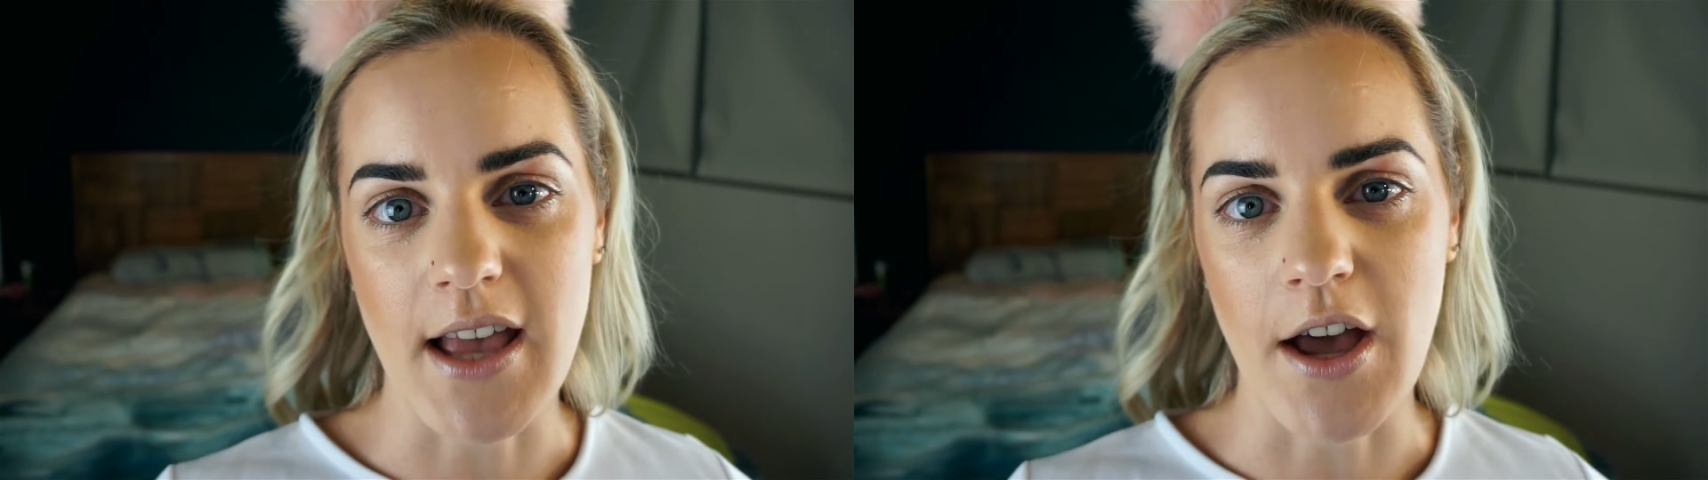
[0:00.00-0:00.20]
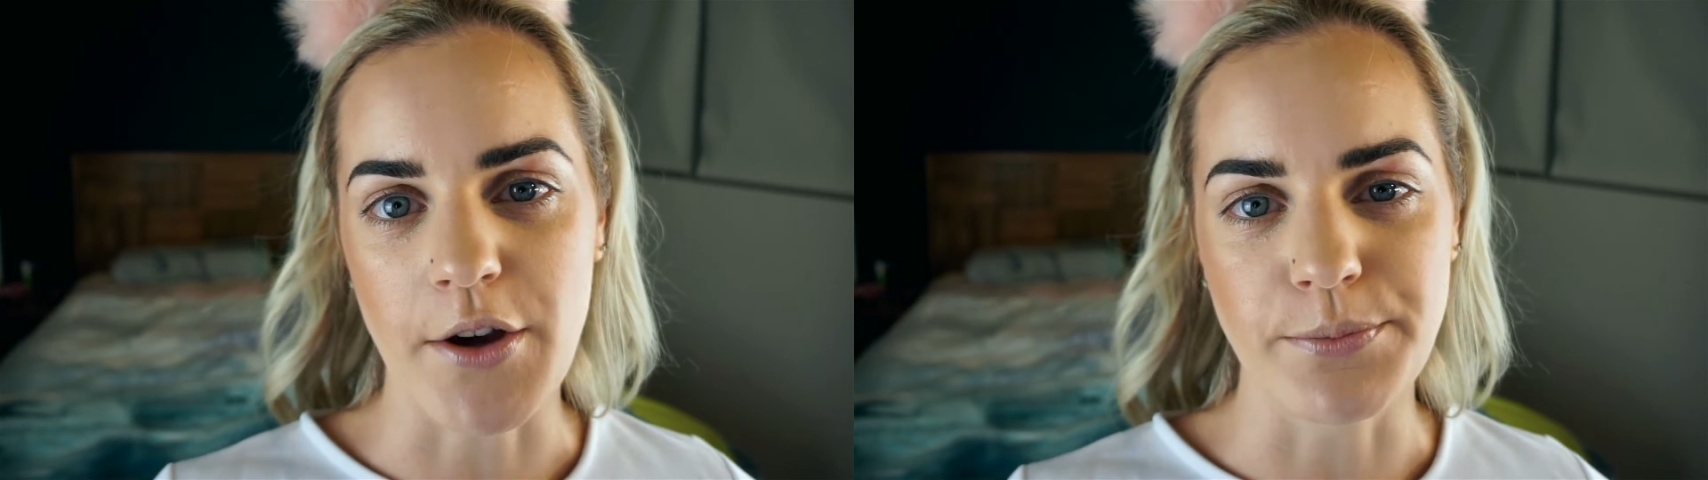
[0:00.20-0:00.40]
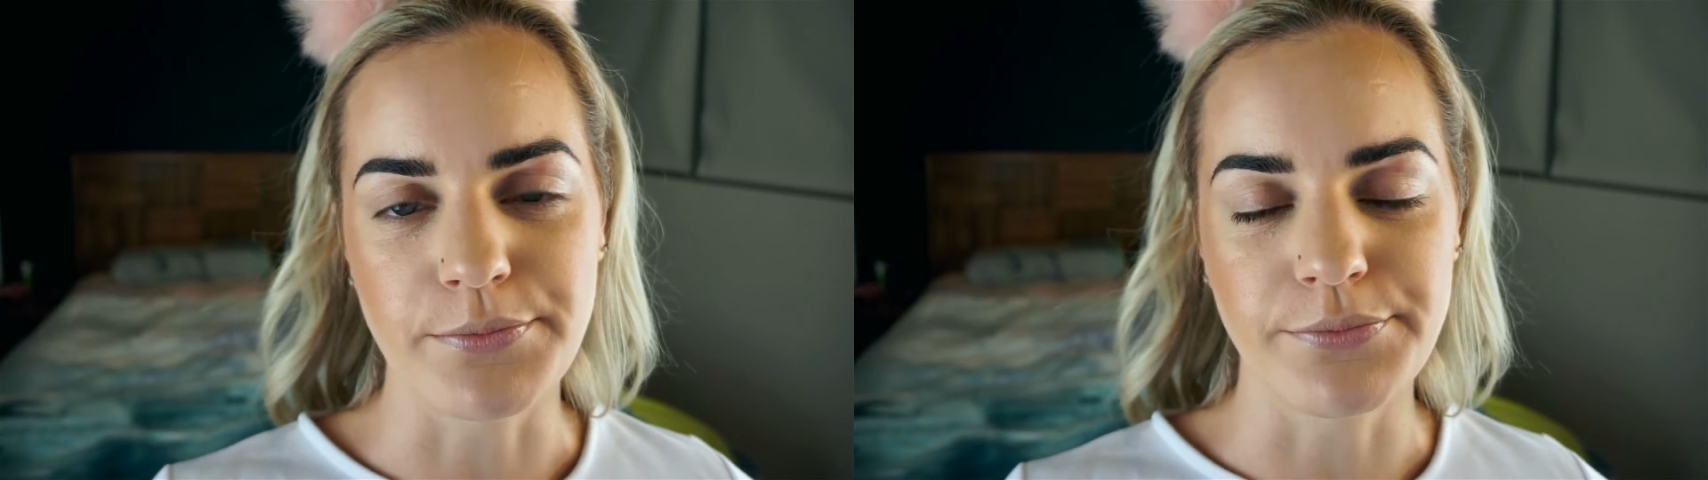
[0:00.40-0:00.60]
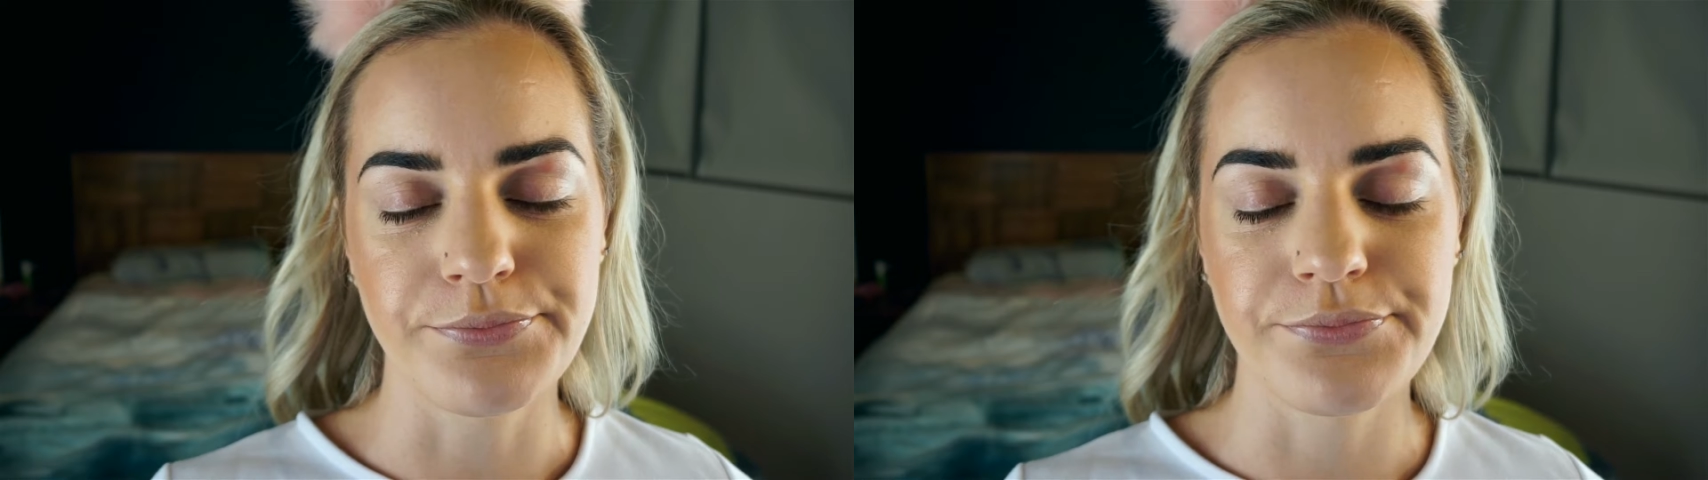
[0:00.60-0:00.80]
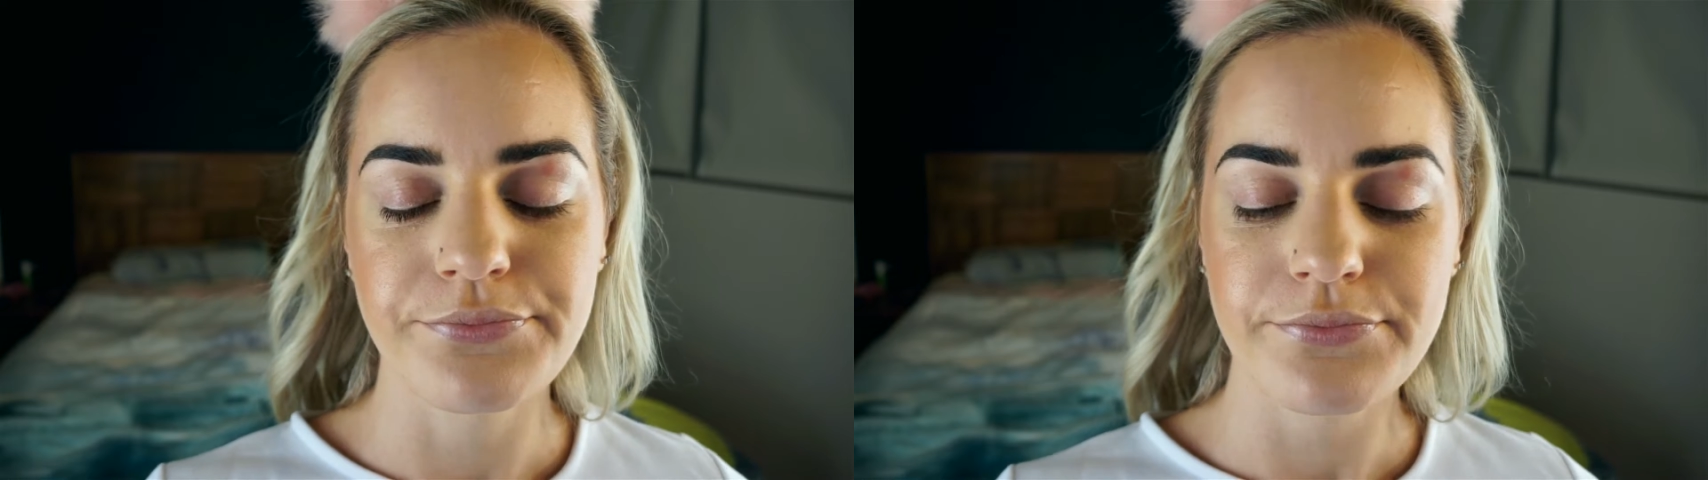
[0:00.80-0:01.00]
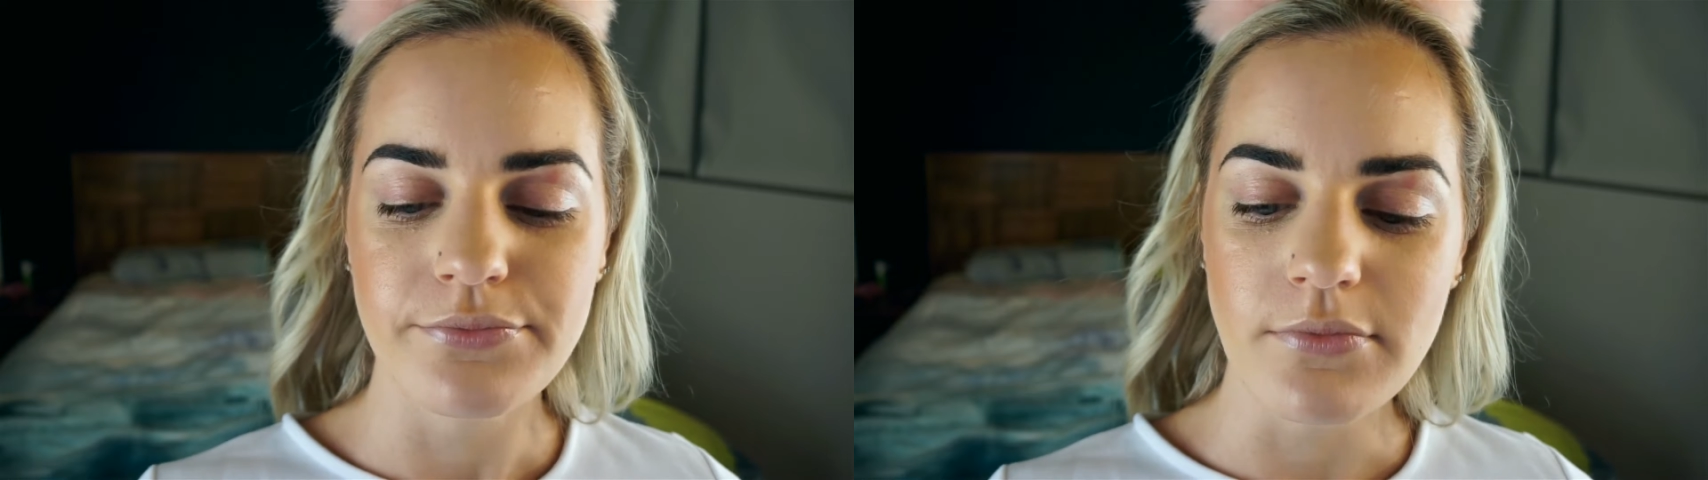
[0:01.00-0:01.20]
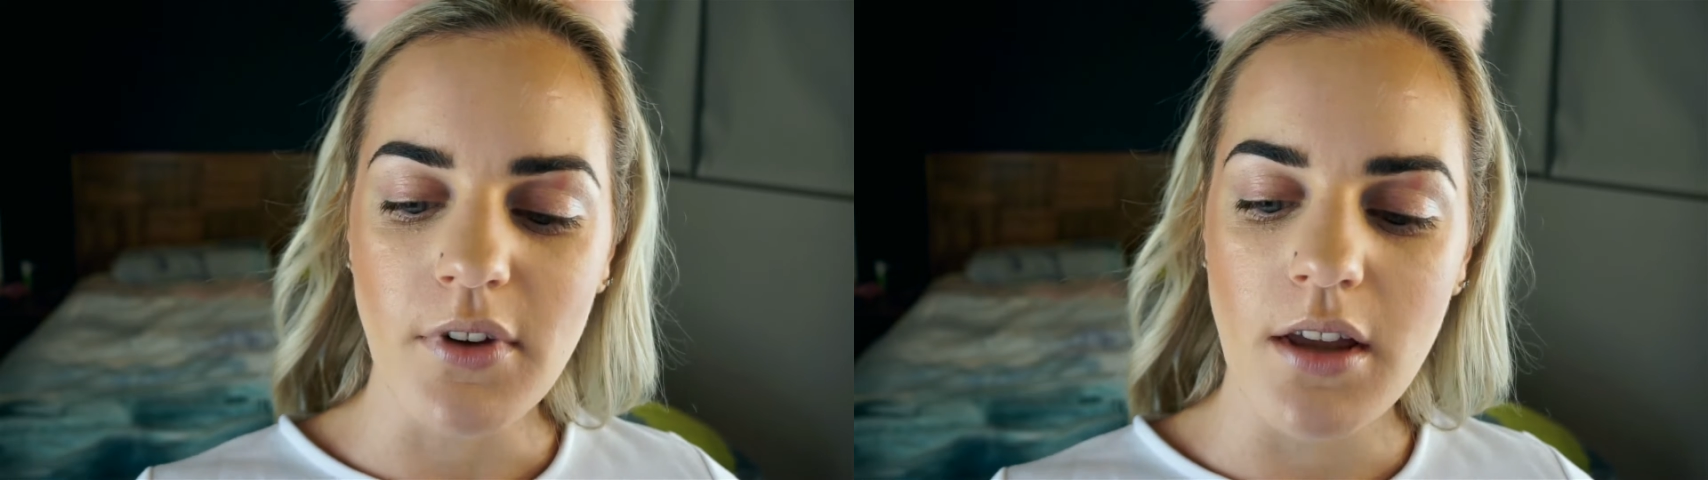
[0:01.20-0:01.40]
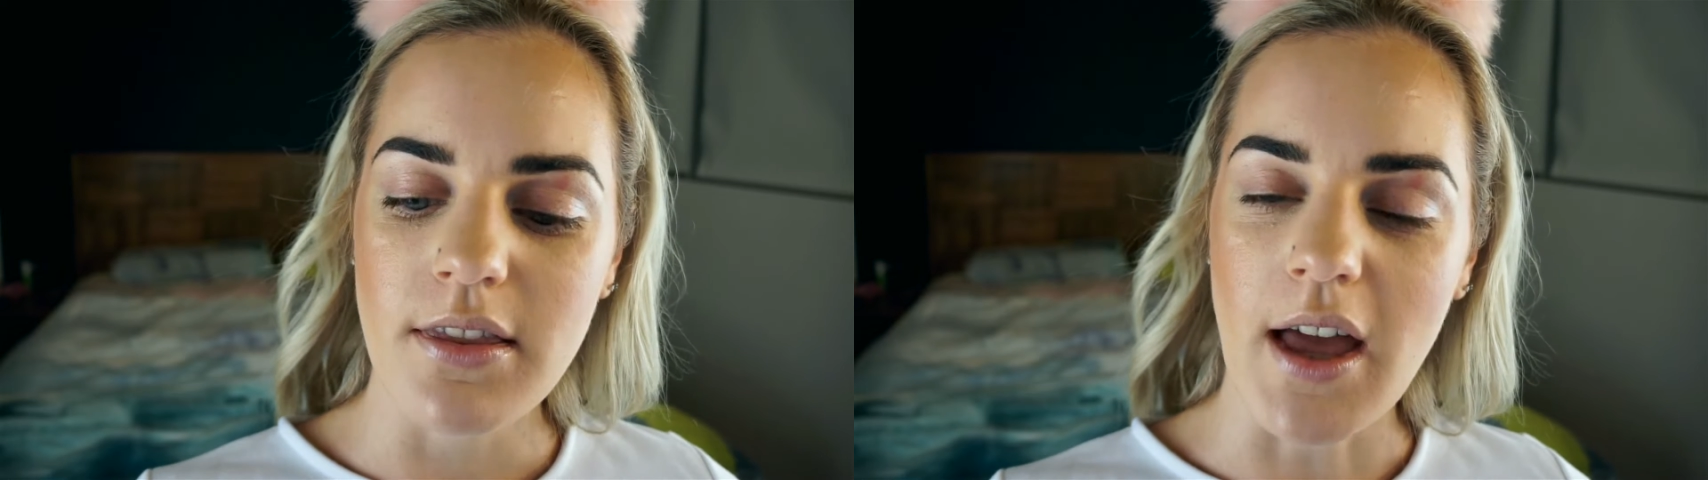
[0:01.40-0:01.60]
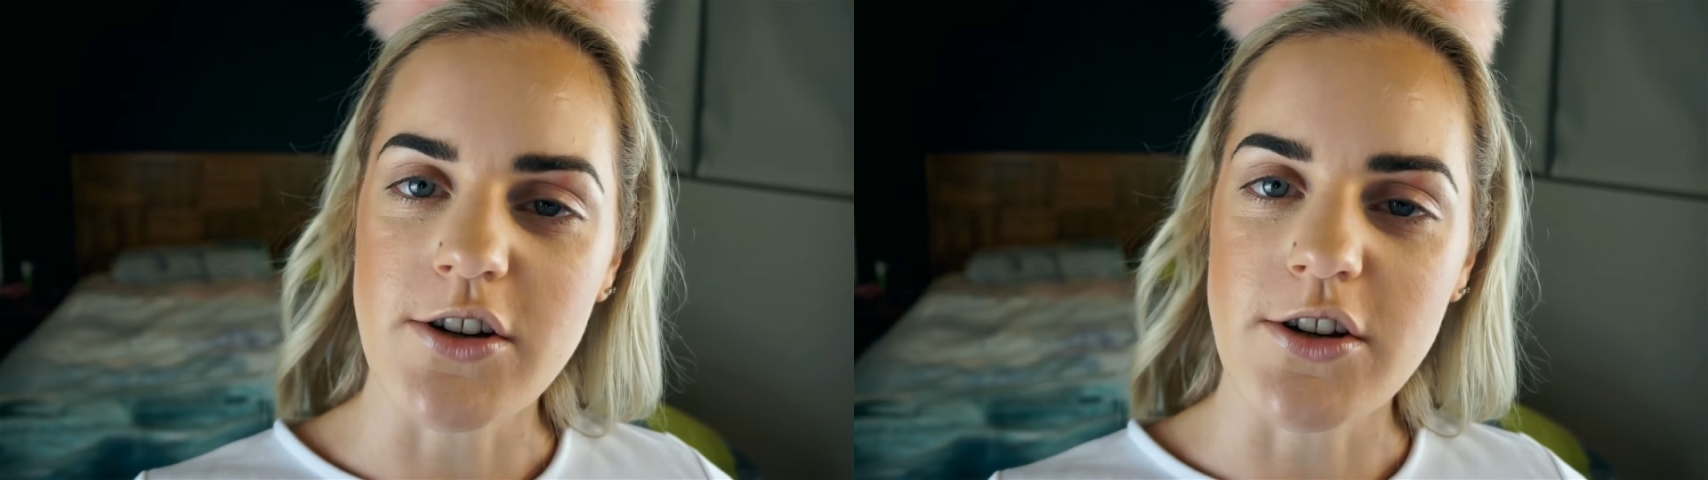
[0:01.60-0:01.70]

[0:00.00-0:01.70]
that